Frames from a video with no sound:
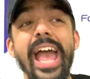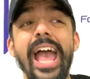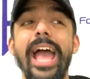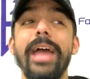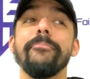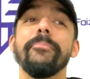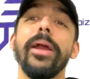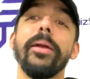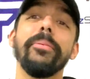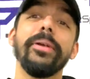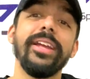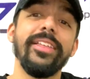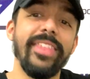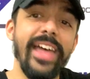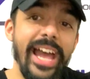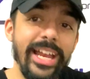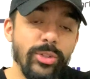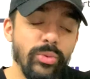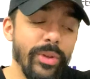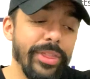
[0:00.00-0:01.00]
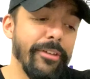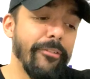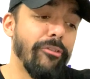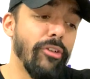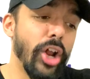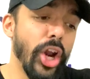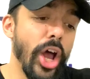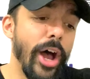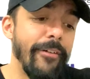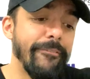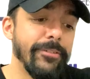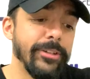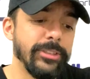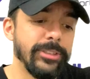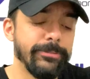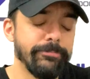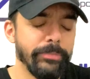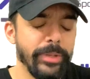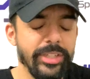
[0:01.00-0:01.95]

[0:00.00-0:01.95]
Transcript: And maybe that's when the front office,